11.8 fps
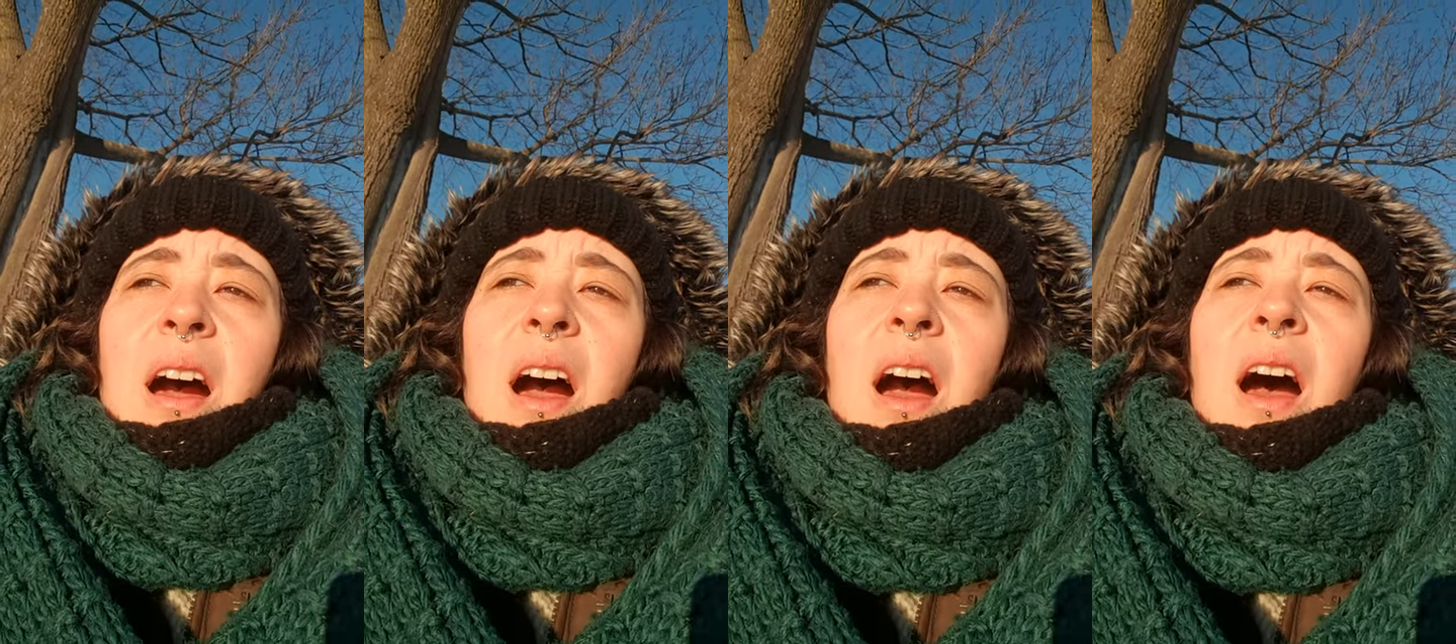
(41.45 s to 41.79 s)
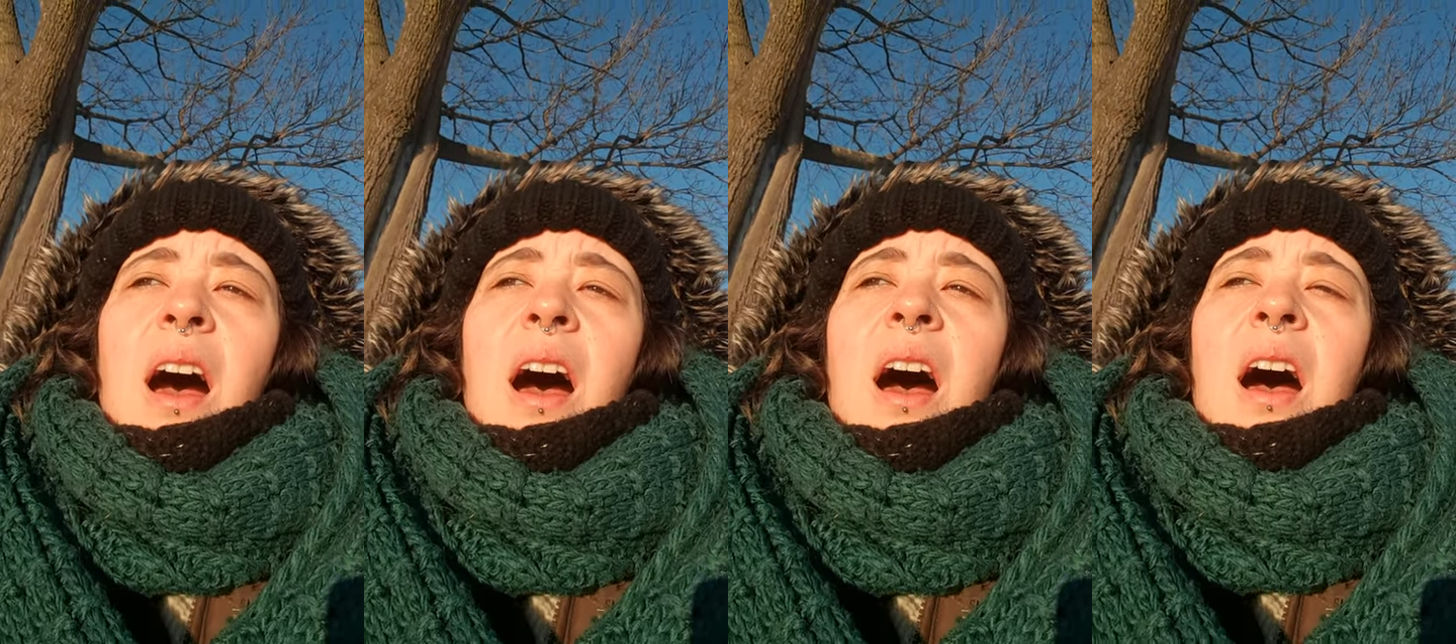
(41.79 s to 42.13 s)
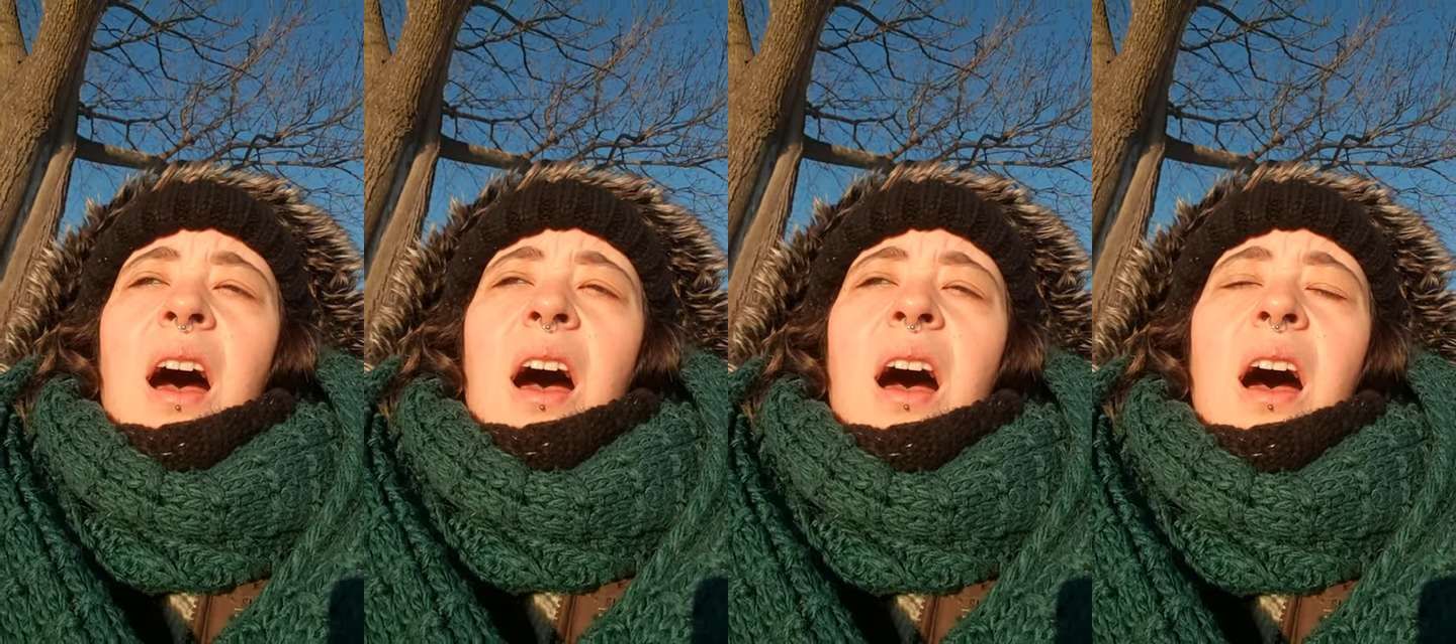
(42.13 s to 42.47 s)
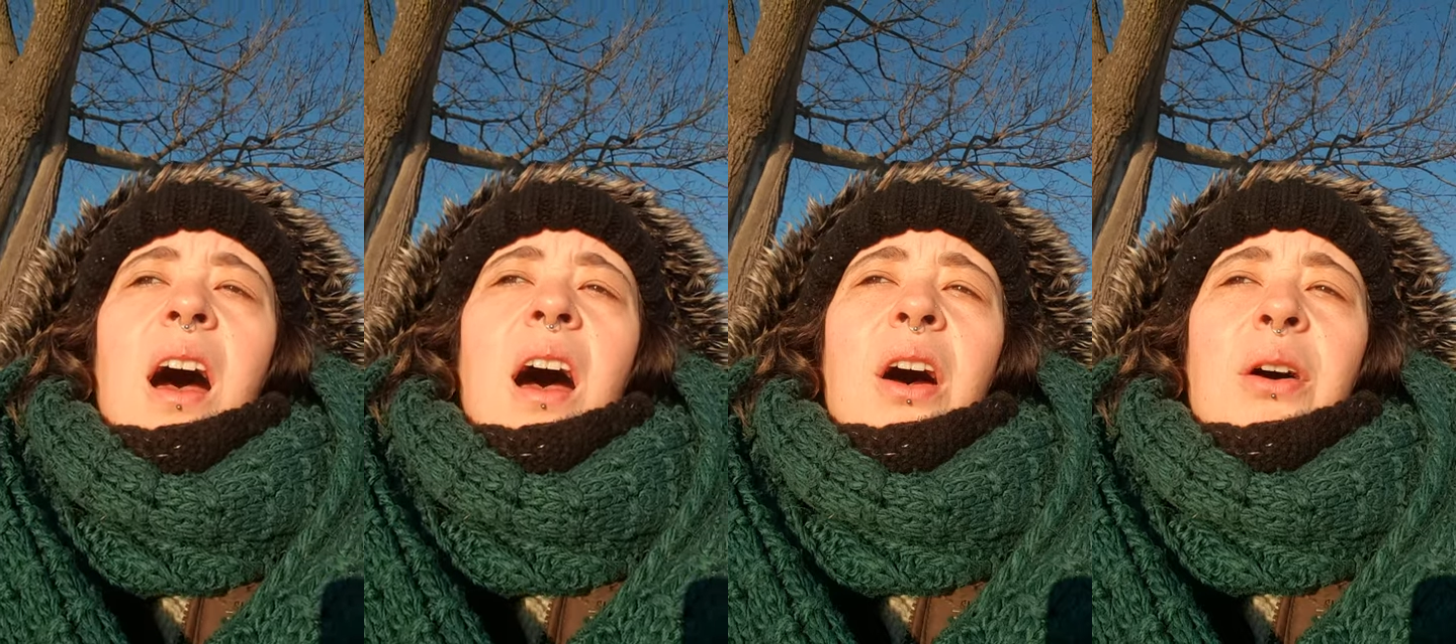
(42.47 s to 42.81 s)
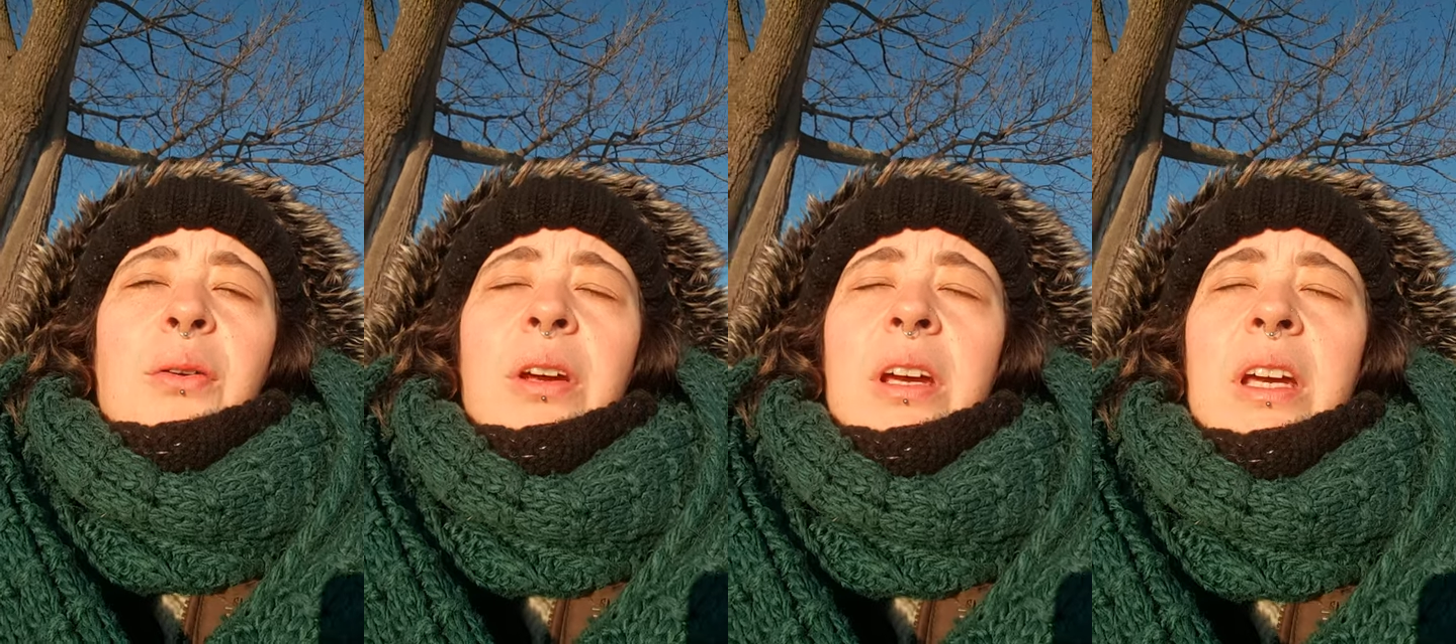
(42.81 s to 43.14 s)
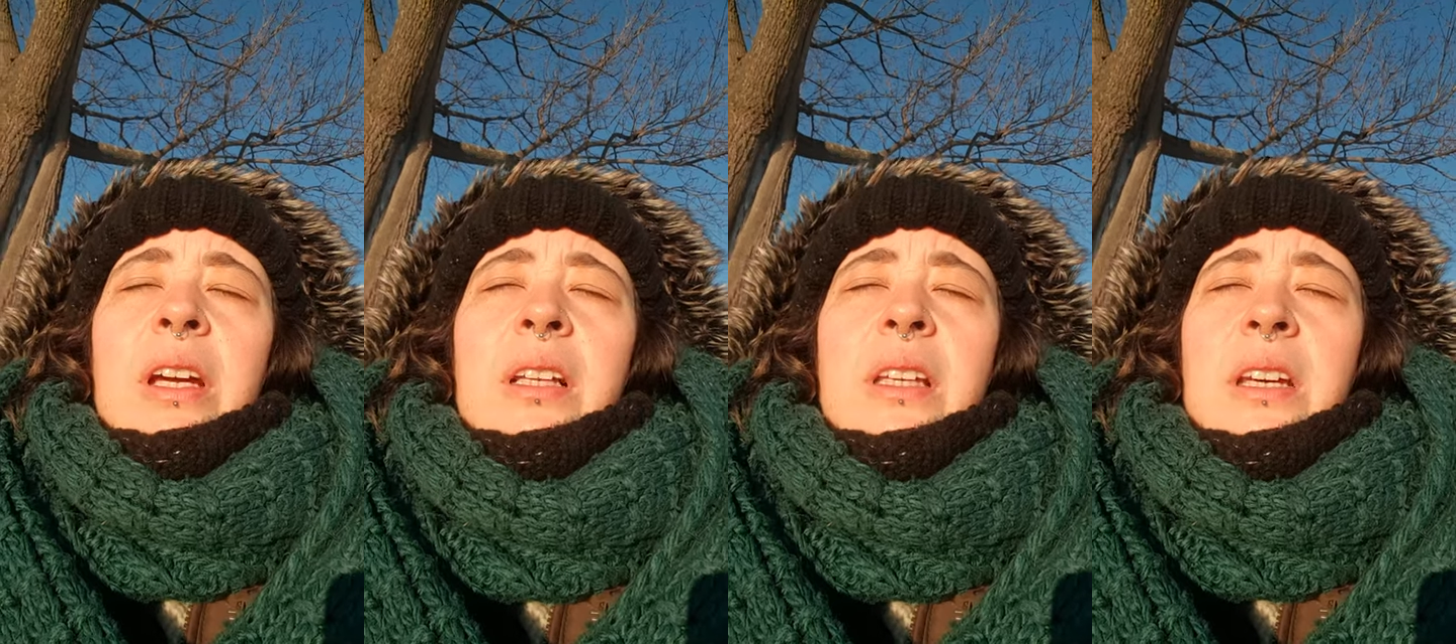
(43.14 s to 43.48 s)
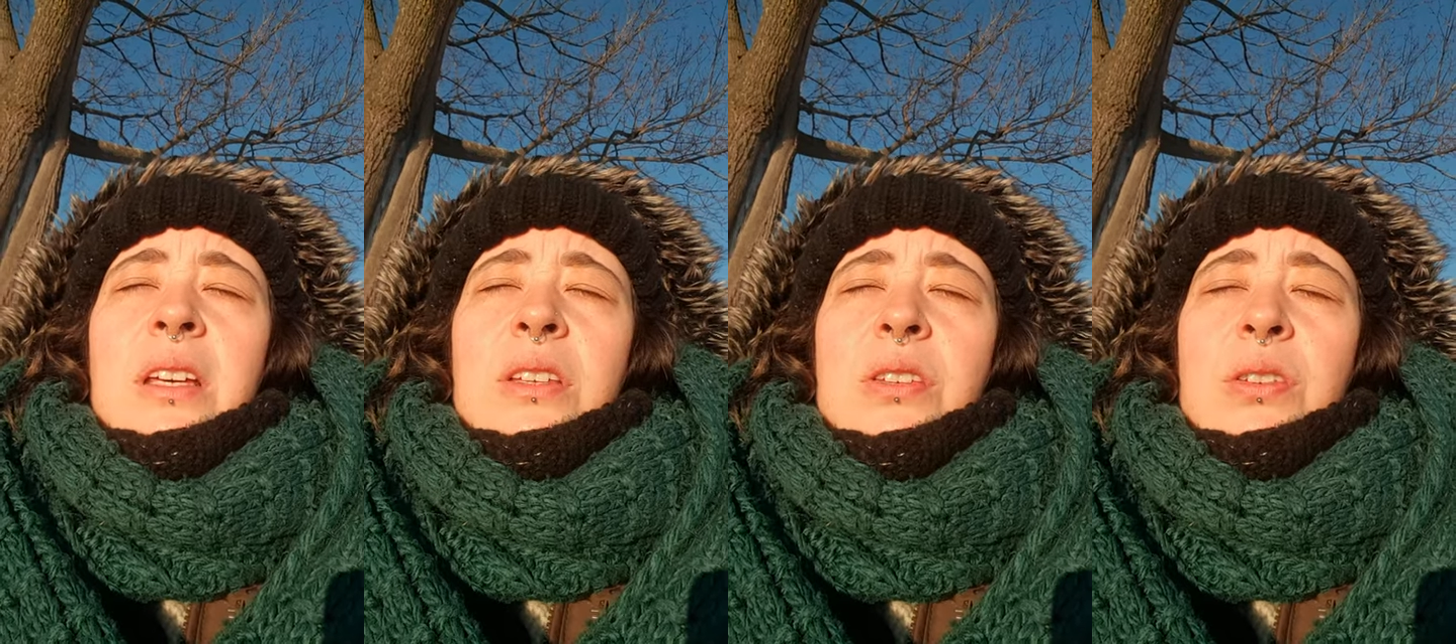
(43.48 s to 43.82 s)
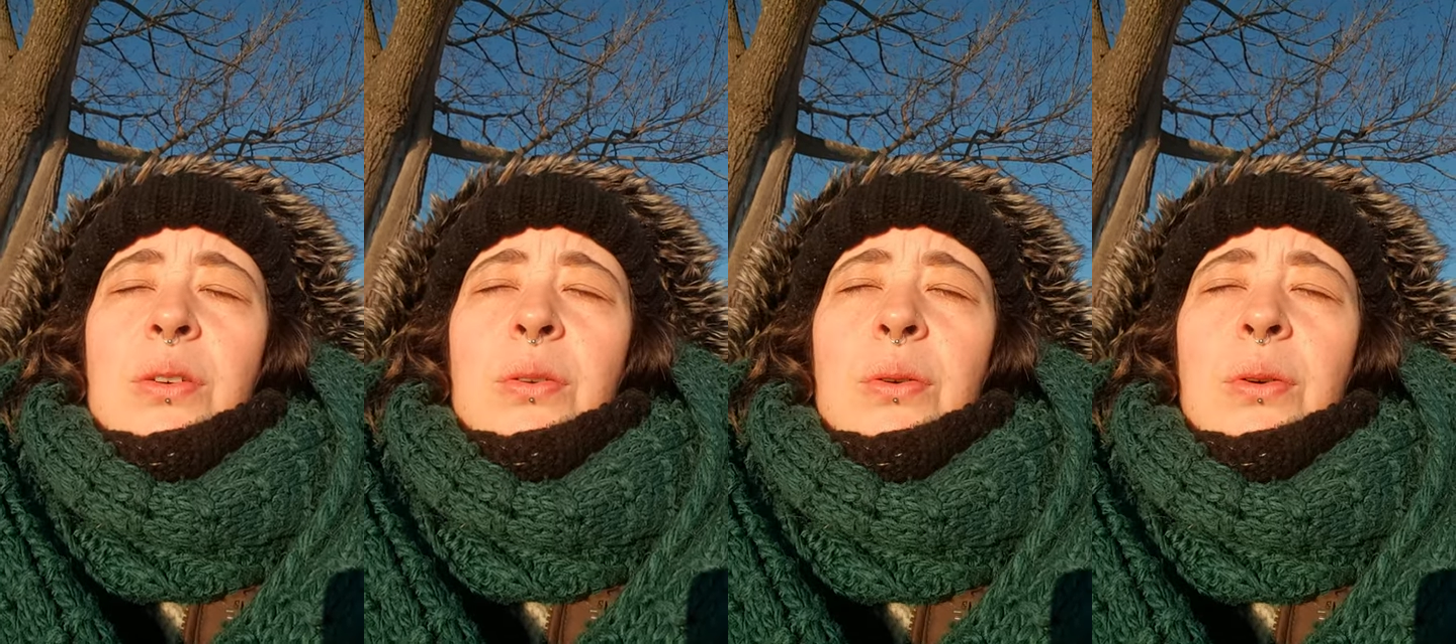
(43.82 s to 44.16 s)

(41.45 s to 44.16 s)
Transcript: I release you